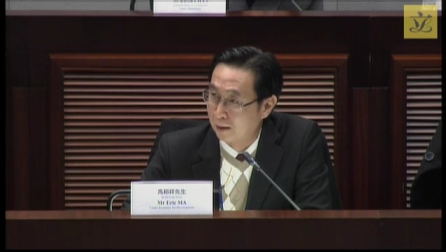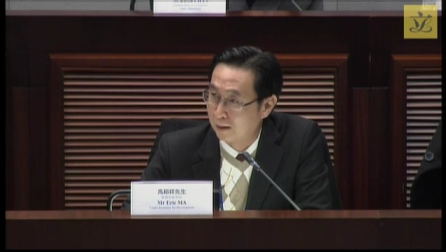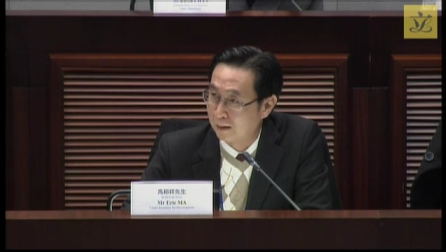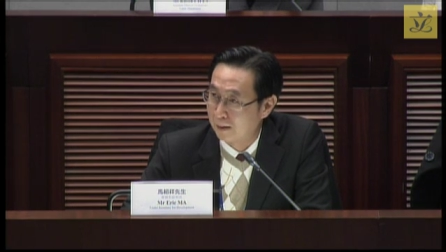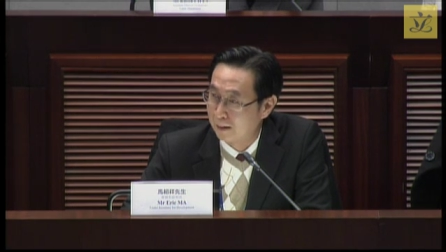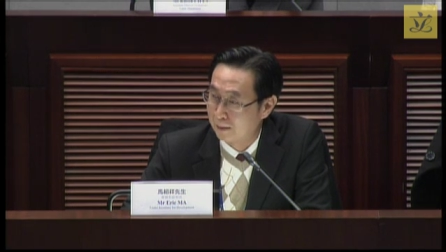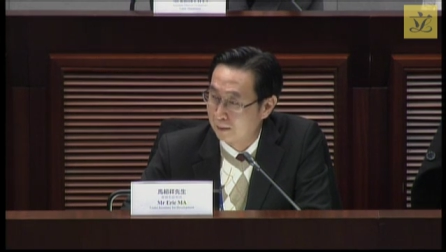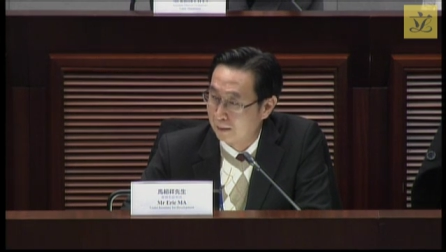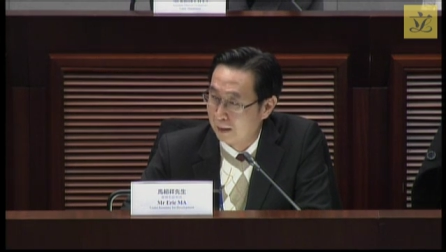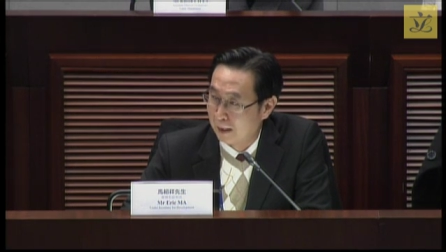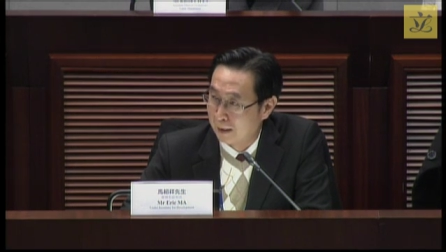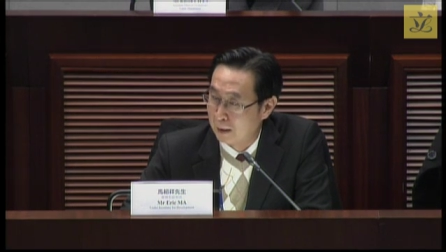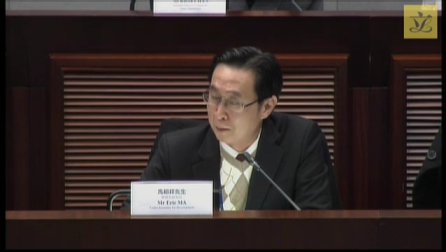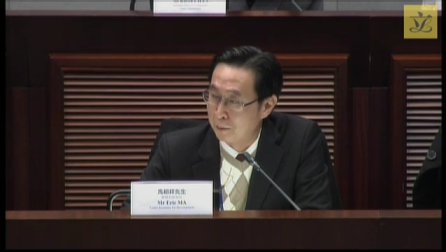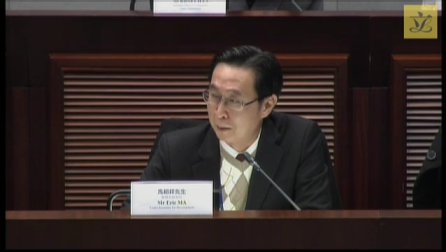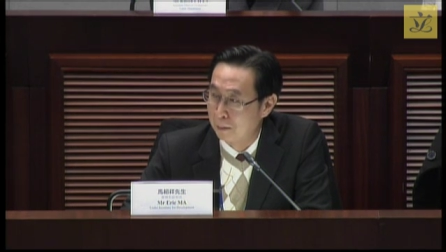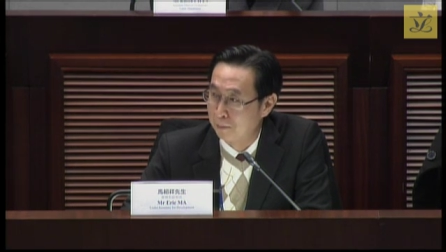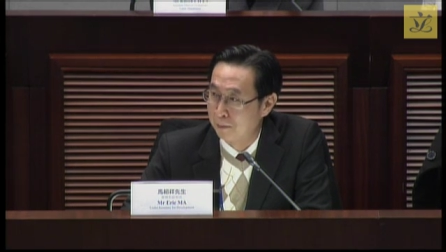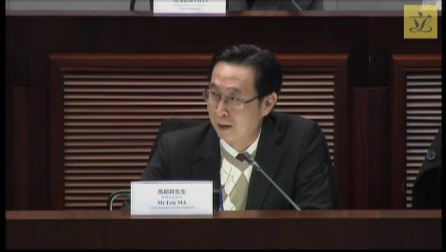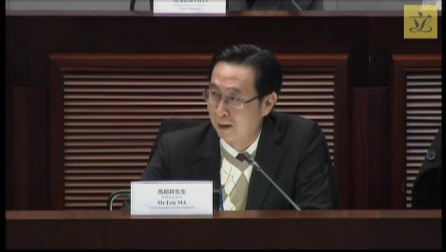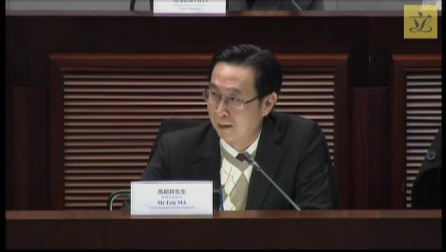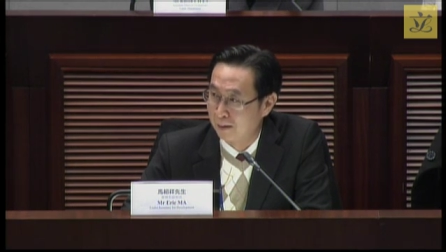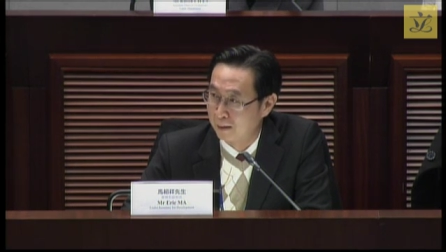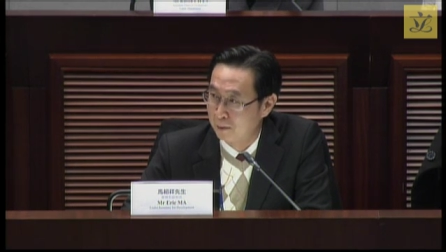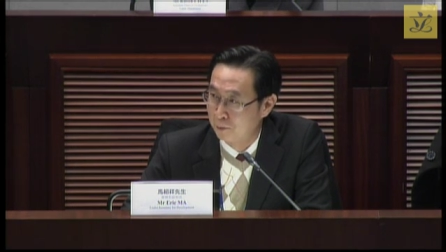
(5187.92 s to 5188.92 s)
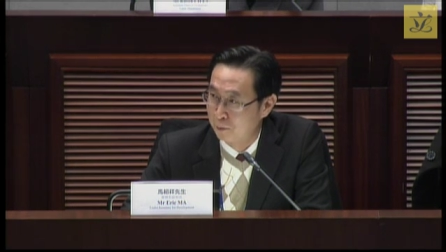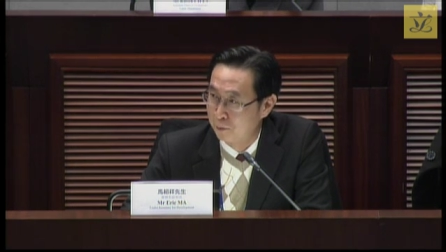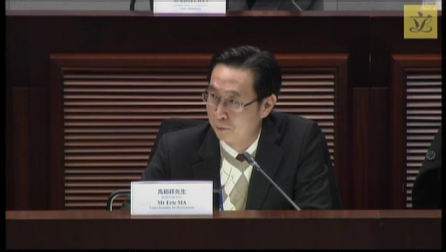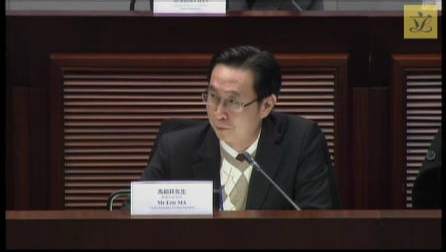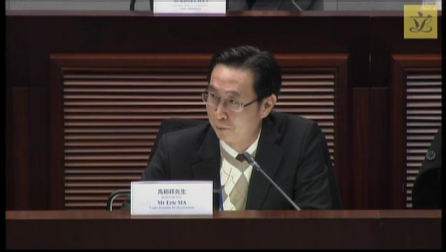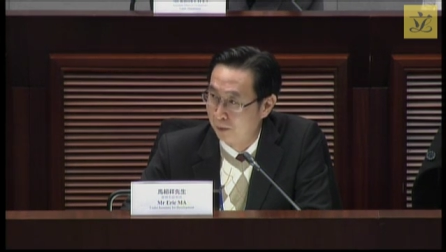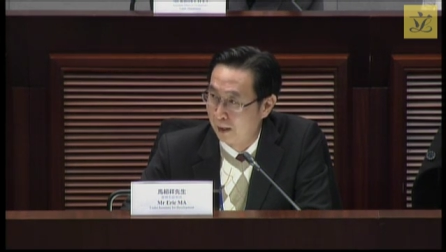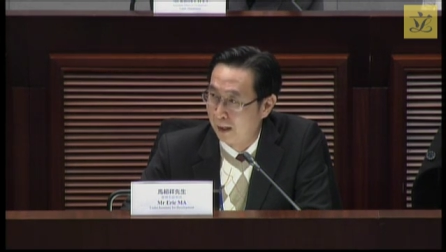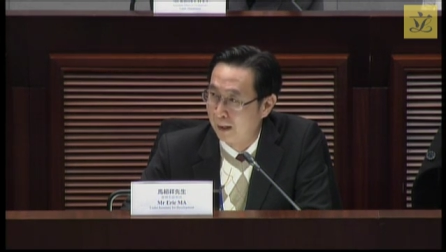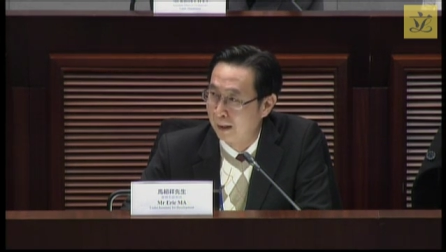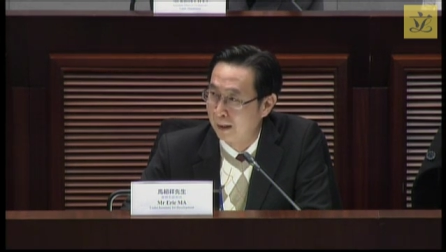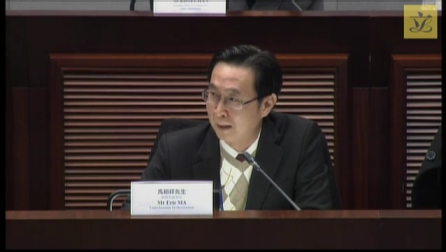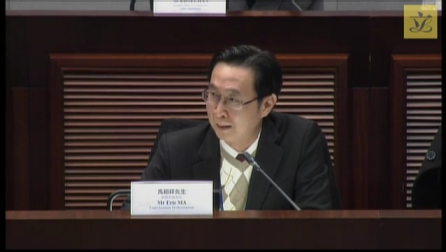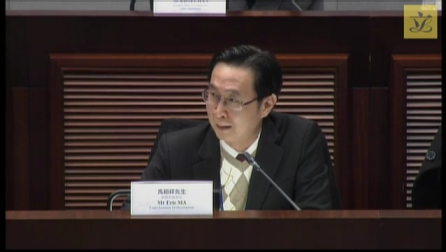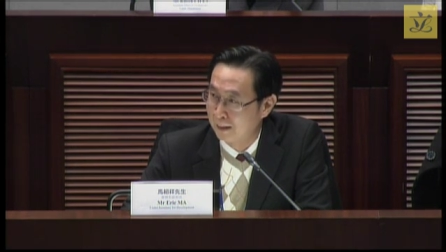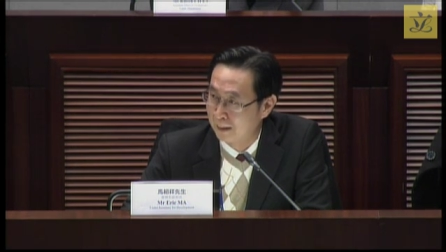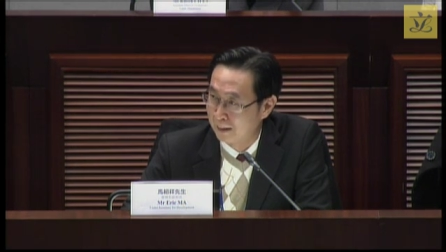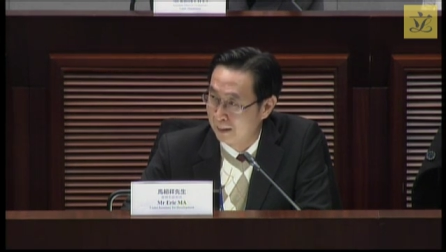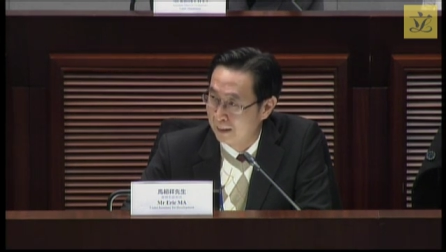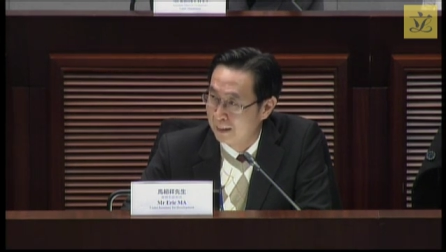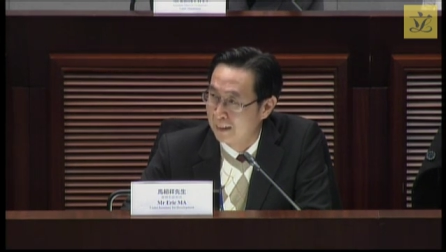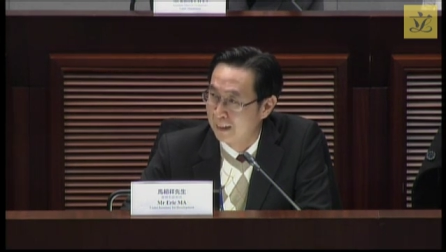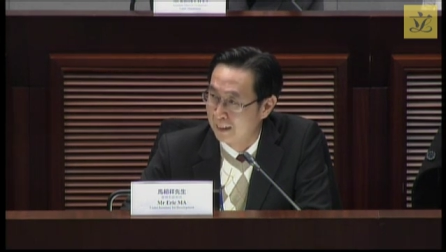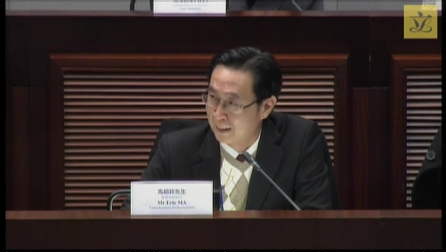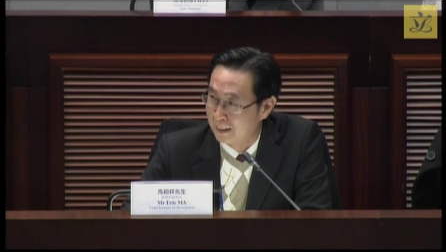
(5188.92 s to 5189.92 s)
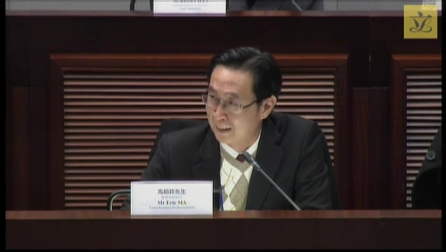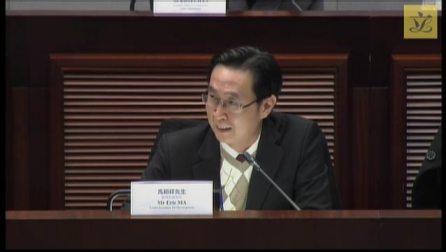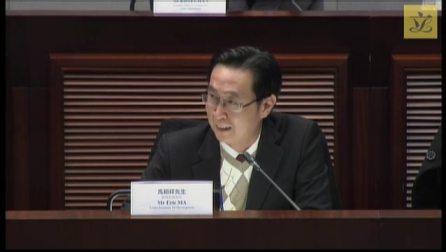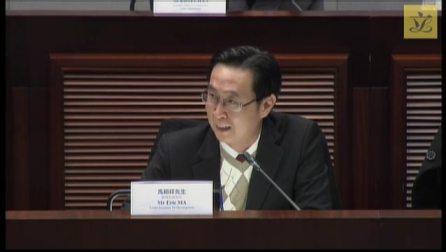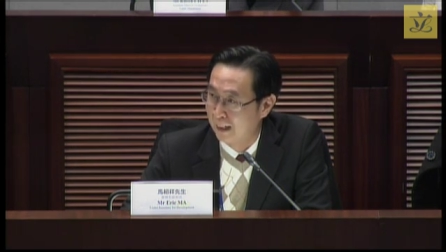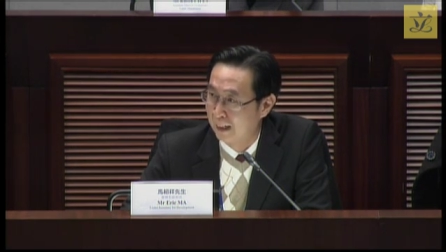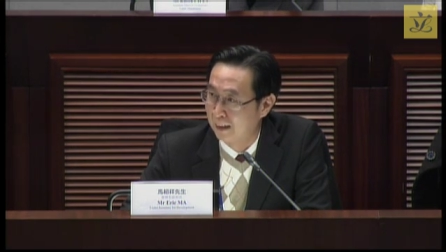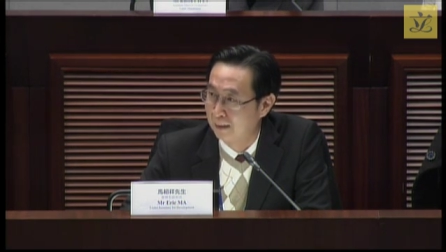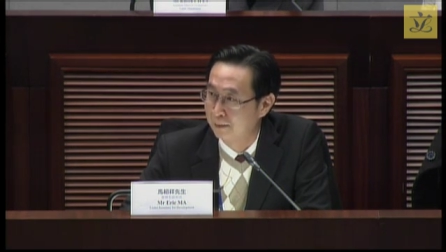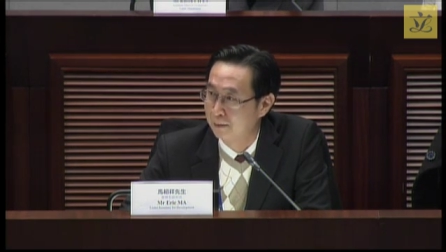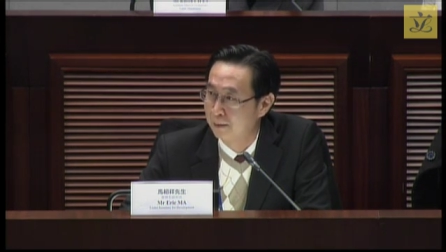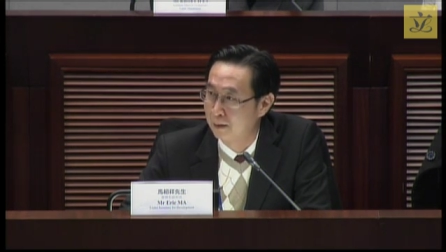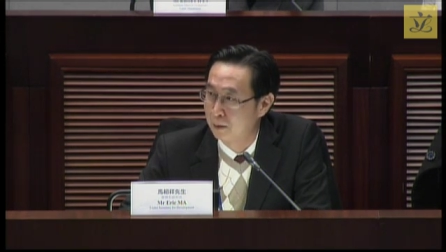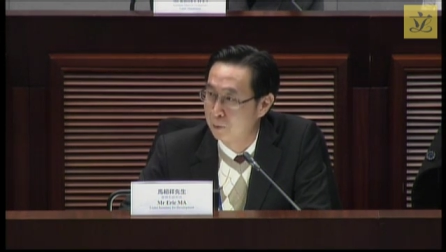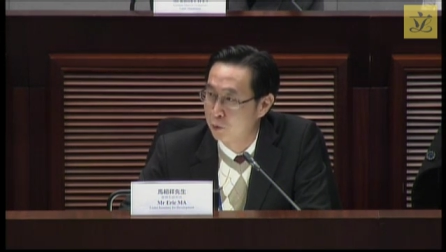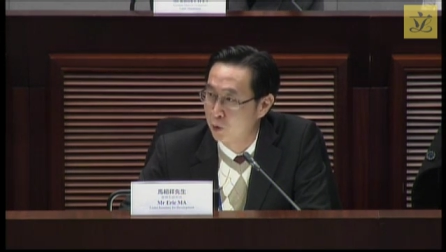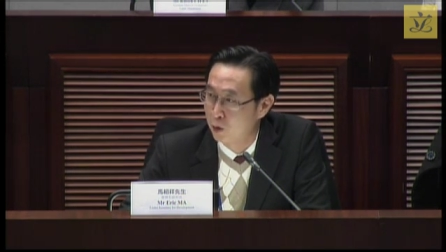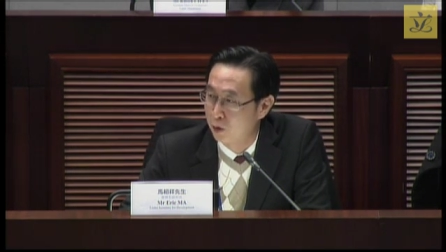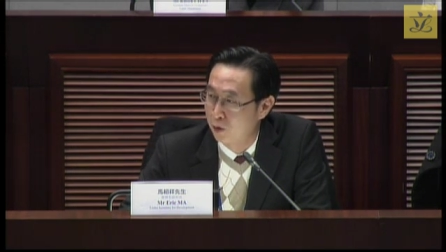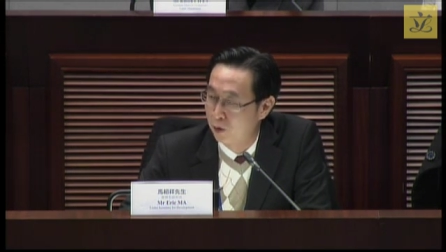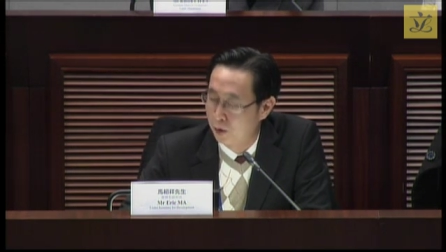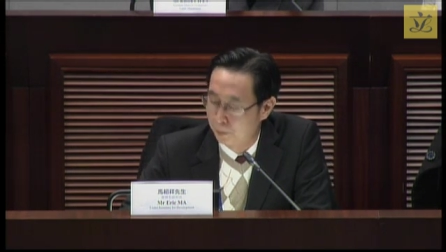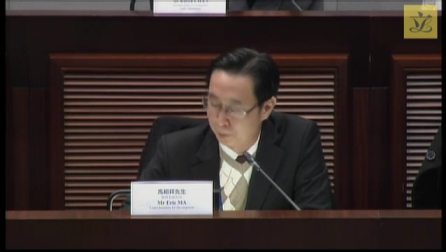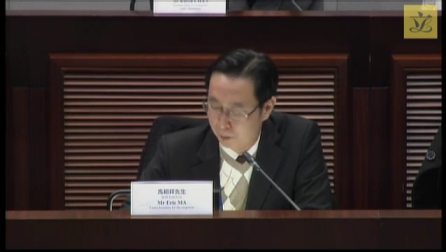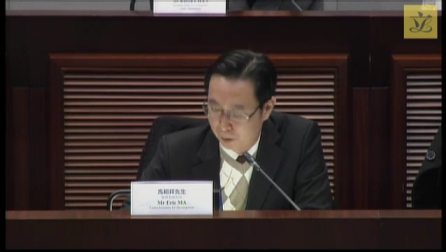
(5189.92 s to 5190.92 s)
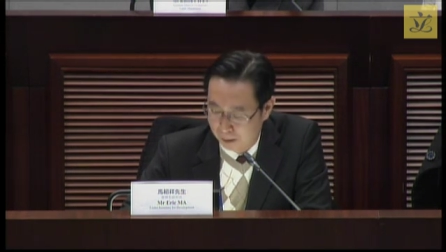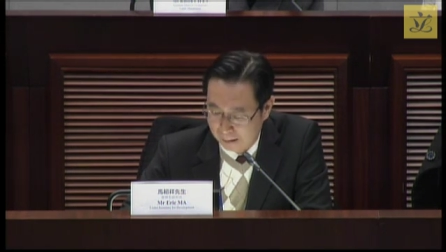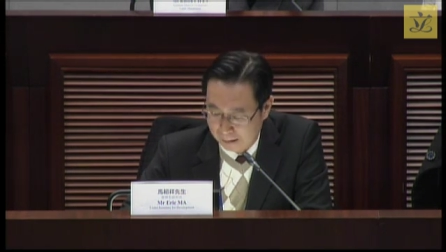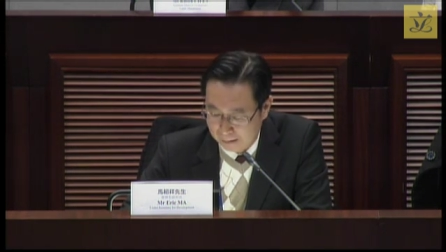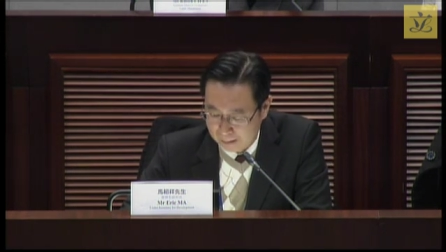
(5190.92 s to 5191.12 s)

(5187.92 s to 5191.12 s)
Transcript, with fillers: we should let you know. Yes, I will ask my um,